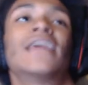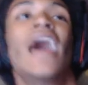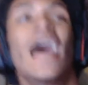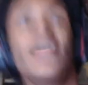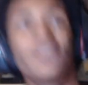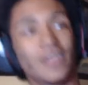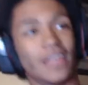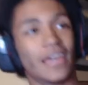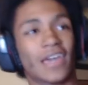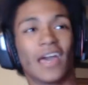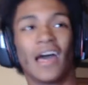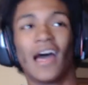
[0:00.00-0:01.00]
They're like,
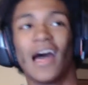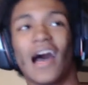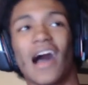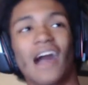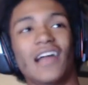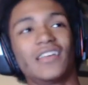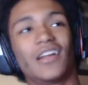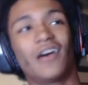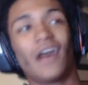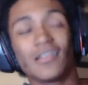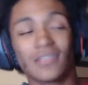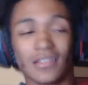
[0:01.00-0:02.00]
I
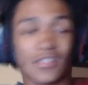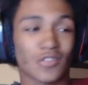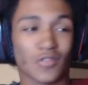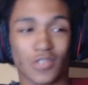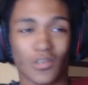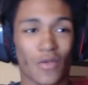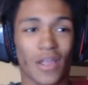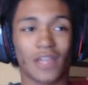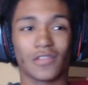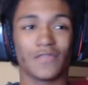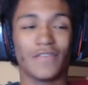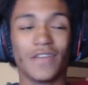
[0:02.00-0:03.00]
thought this was a regular
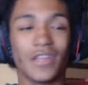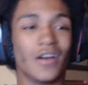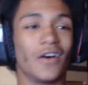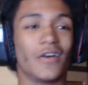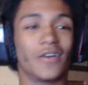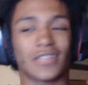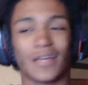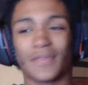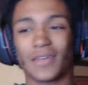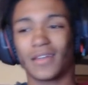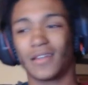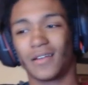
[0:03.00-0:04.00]
video or
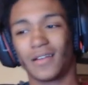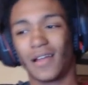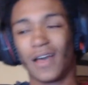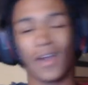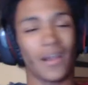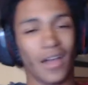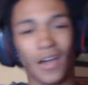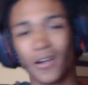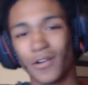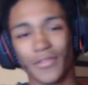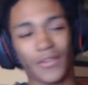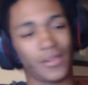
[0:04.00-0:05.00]
something, or I don't know.
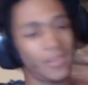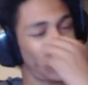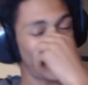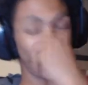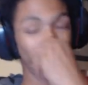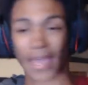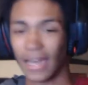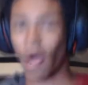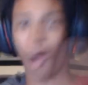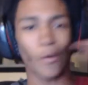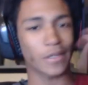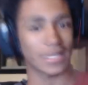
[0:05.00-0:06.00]
It
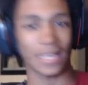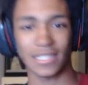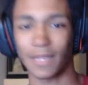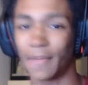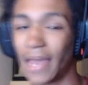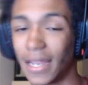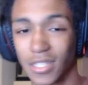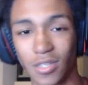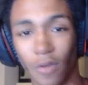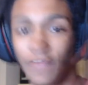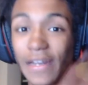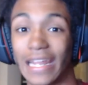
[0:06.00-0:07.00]
always gets them, and it's so
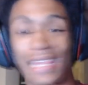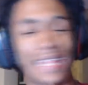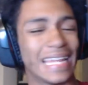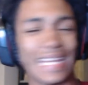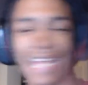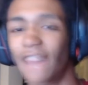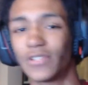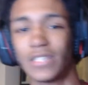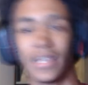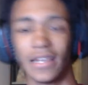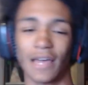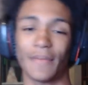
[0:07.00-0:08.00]
funny, and they never see it
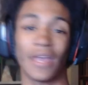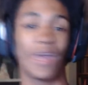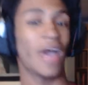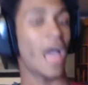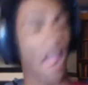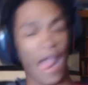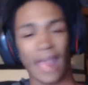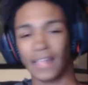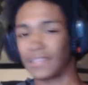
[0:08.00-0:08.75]
coming. It's